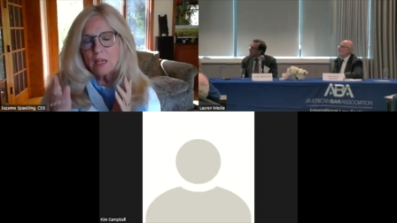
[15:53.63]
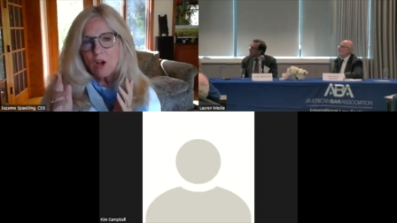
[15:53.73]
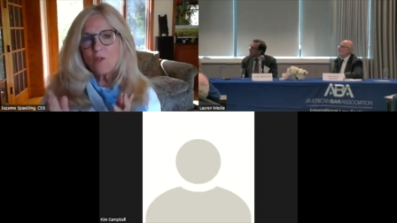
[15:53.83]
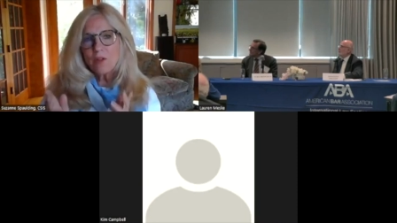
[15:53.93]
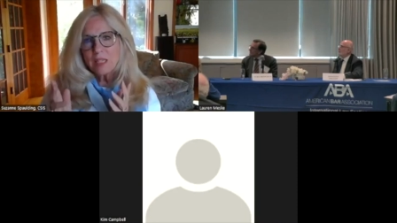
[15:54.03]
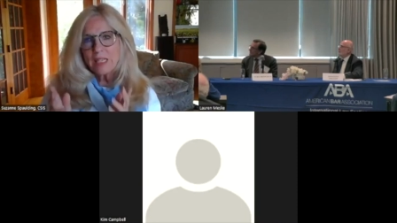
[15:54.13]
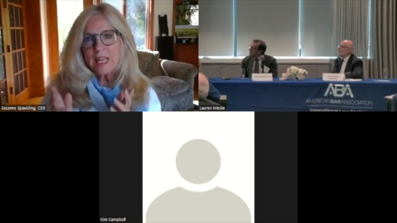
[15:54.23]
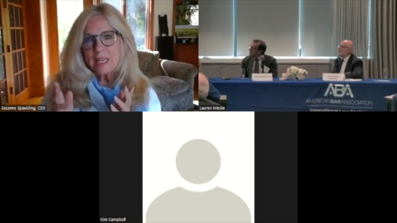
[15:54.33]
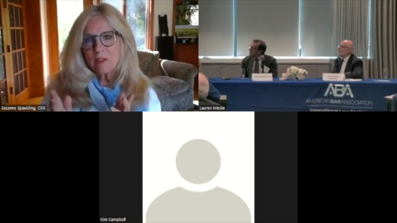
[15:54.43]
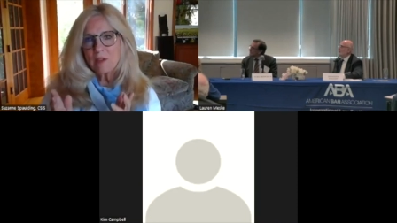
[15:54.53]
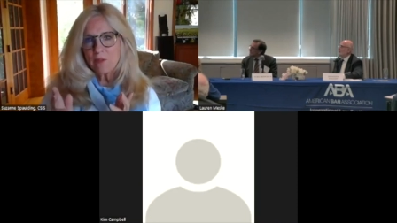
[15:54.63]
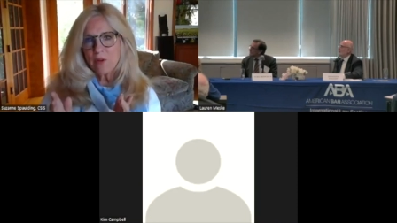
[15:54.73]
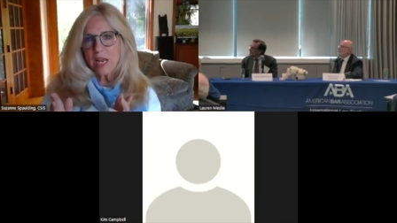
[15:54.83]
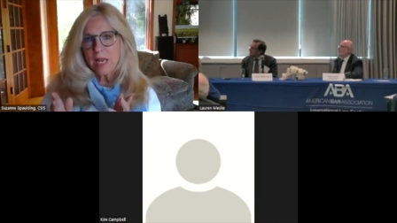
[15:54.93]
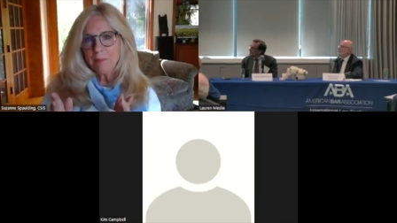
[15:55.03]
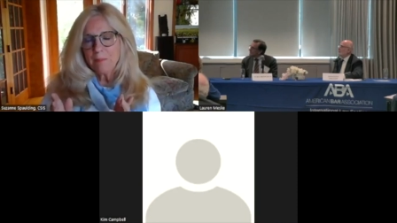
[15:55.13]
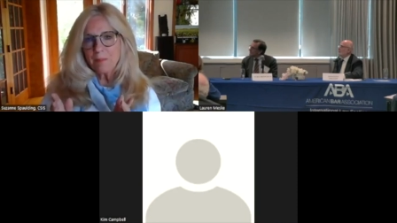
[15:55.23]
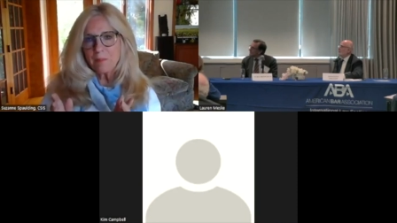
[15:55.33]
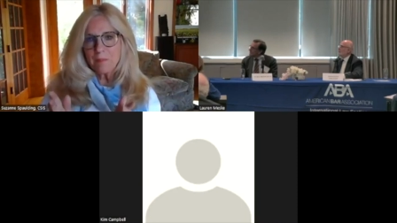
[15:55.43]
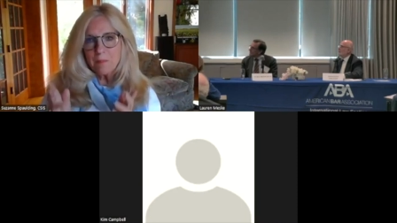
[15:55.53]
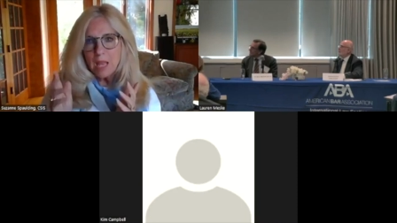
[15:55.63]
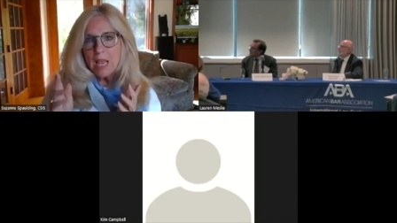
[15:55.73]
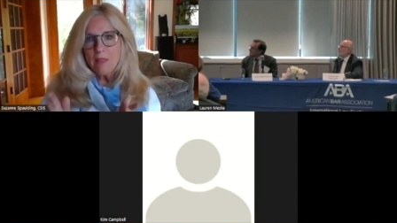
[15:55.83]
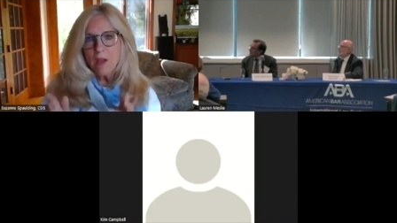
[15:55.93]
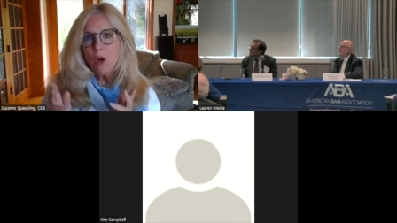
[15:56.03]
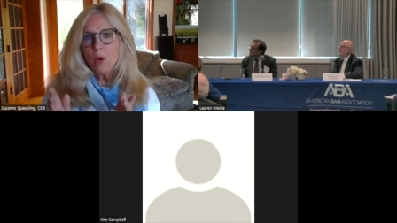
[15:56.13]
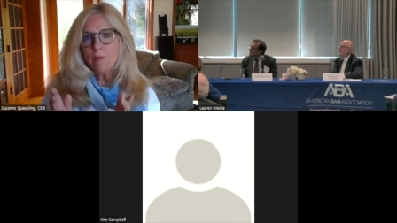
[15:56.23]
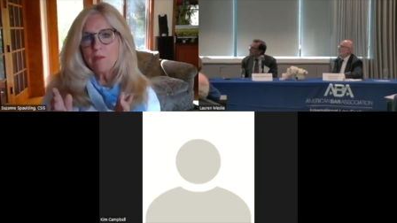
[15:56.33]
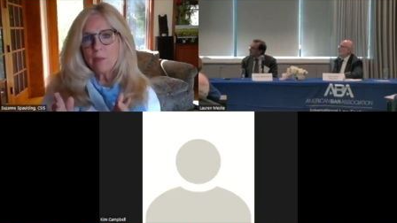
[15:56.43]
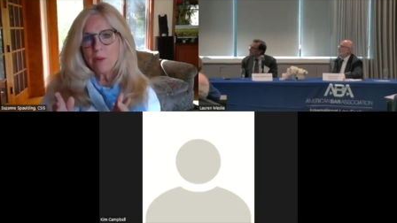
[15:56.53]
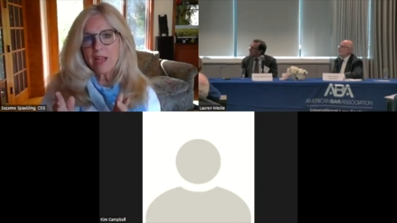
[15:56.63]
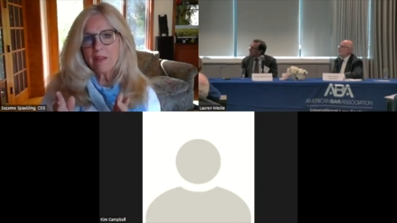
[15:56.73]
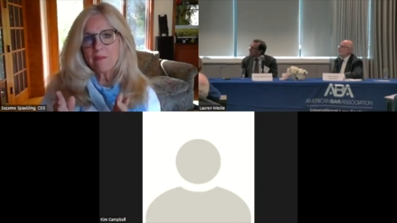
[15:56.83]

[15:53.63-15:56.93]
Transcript: over the land of the free? and the home of the brave.